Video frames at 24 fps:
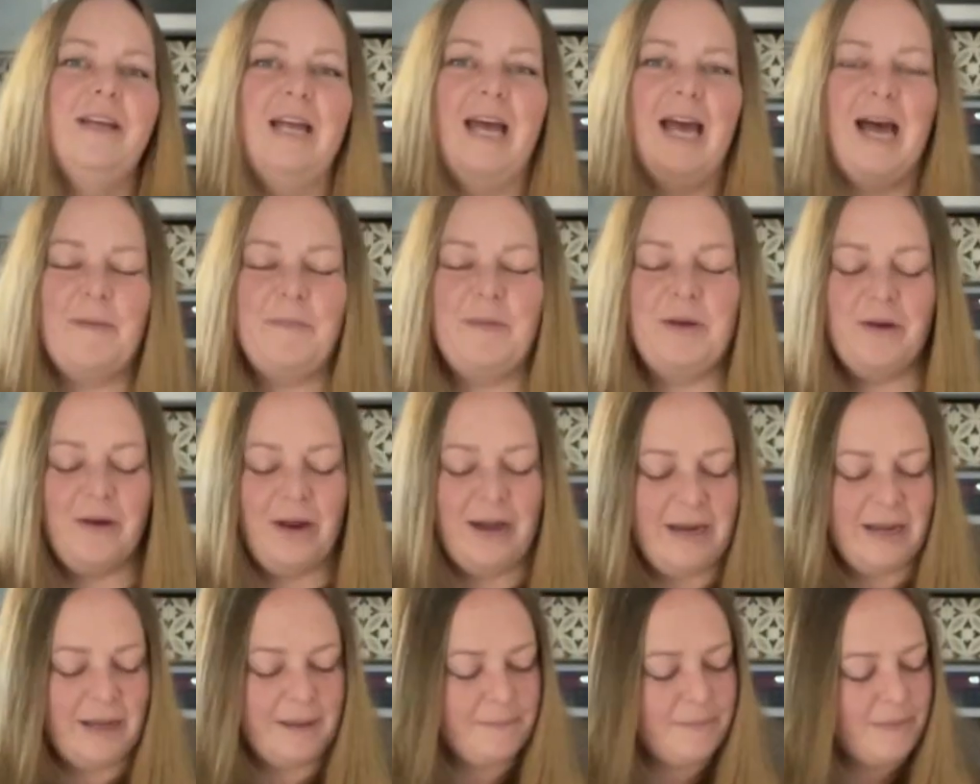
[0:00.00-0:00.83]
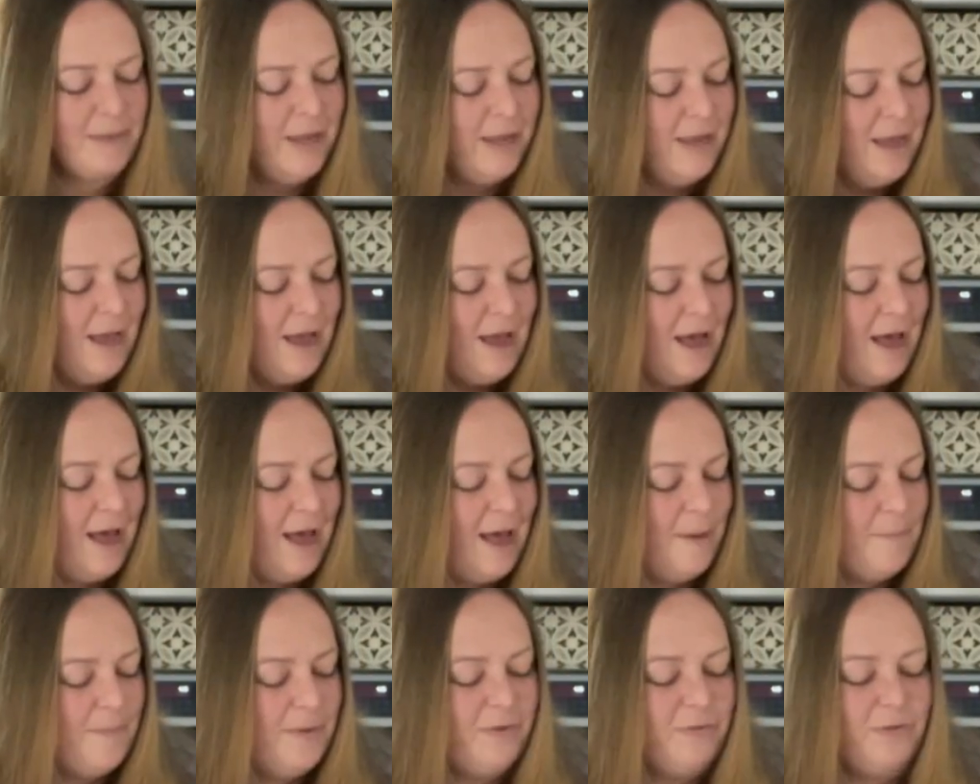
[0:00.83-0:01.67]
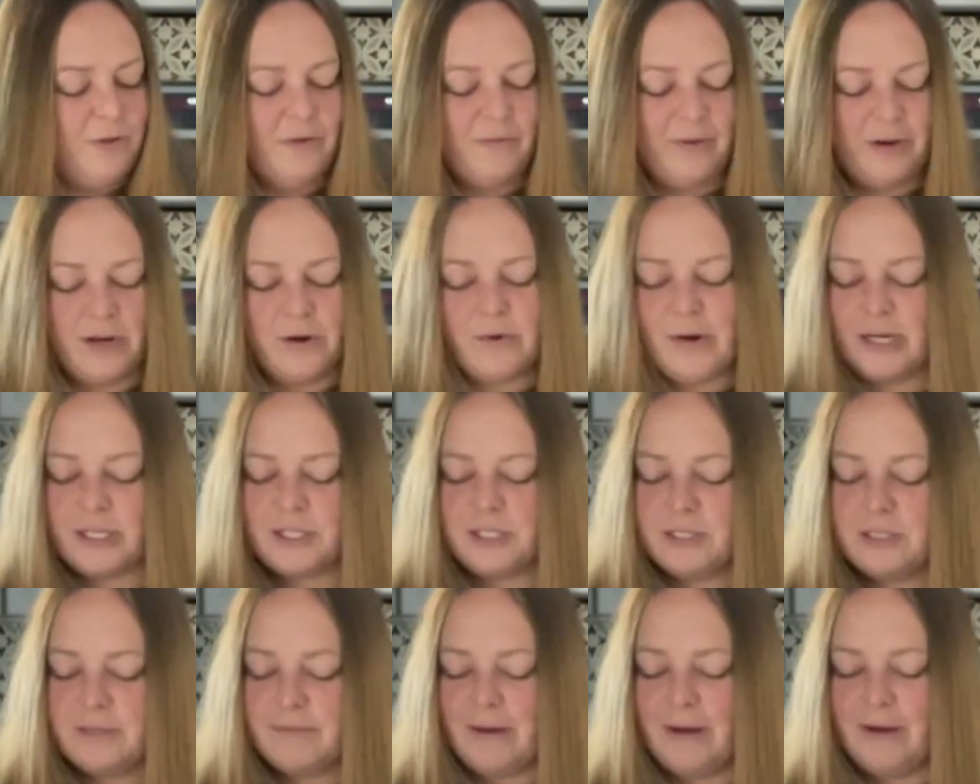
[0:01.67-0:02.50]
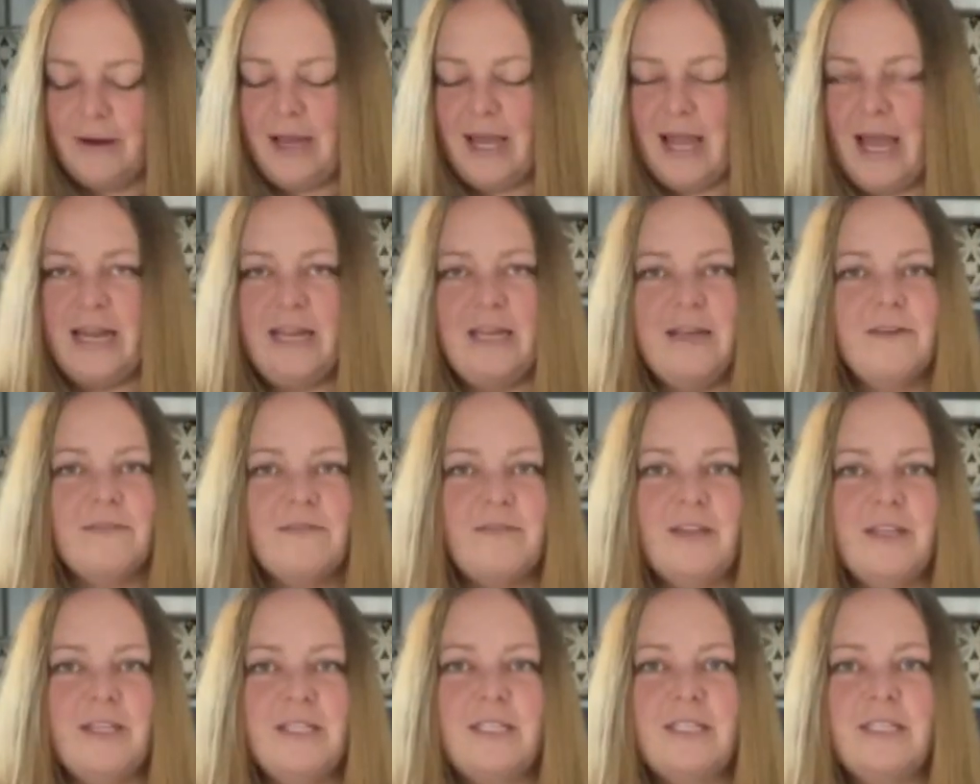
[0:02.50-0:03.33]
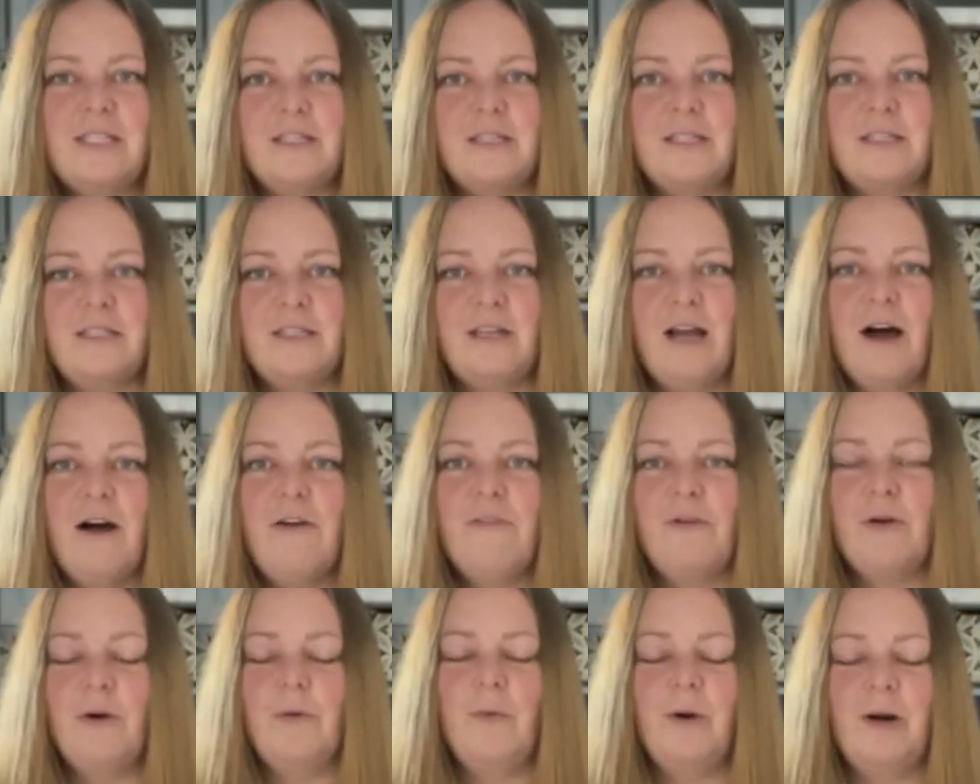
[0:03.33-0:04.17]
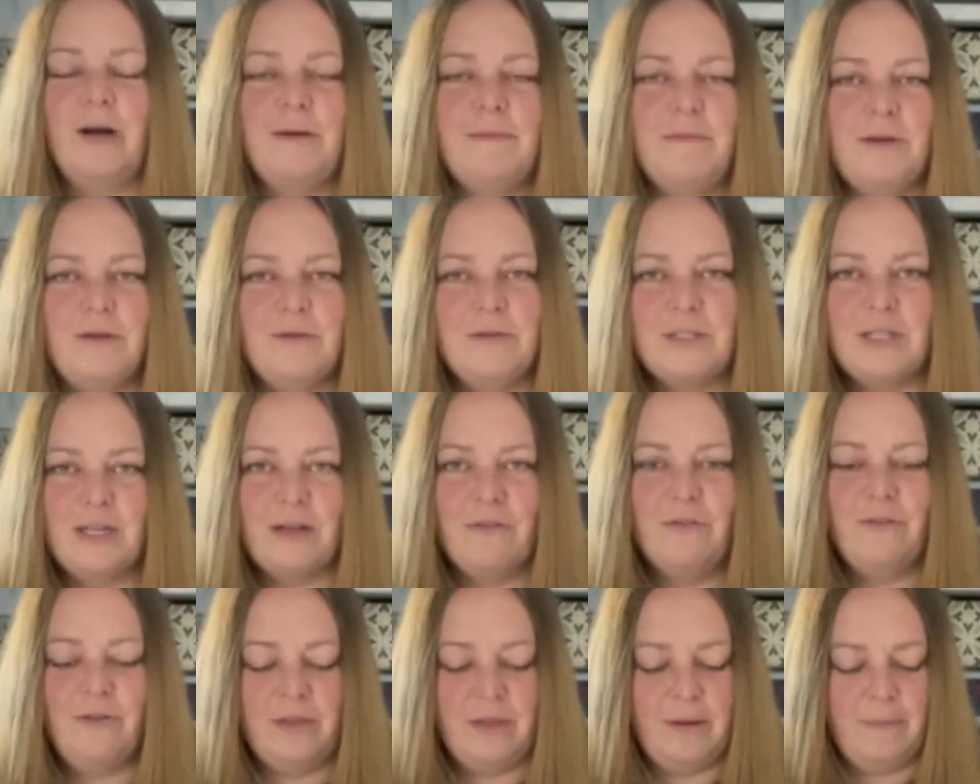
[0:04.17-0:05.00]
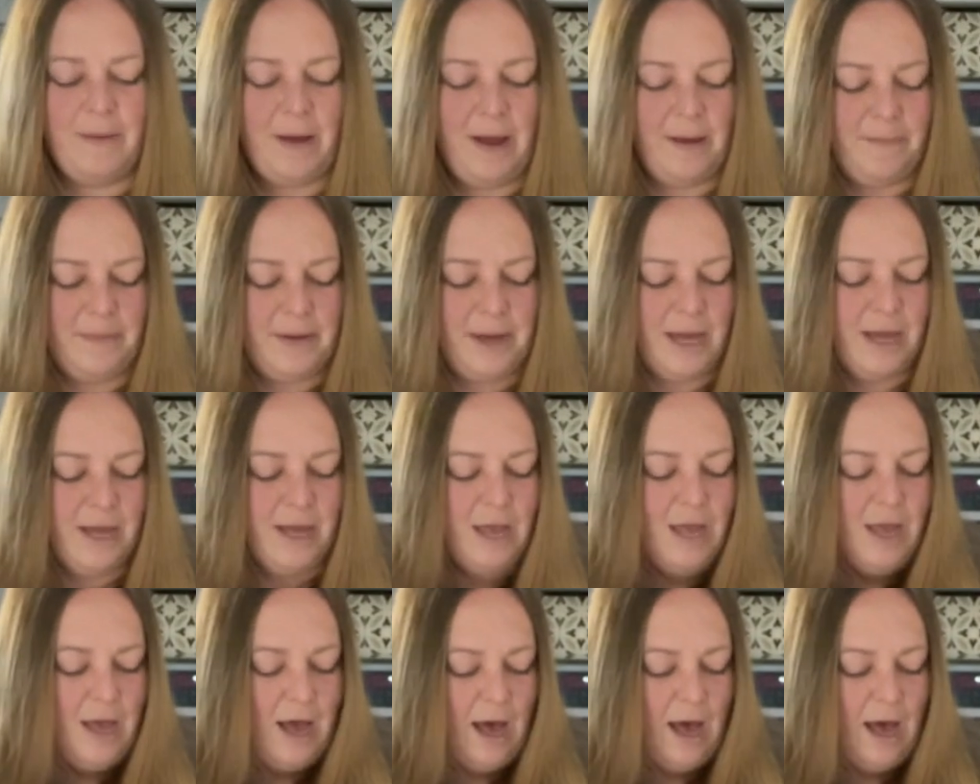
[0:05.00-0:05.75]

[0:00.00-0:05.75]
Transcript: Happy crating. But if you have any questions about any of this stuff or what I'm using for the puppy,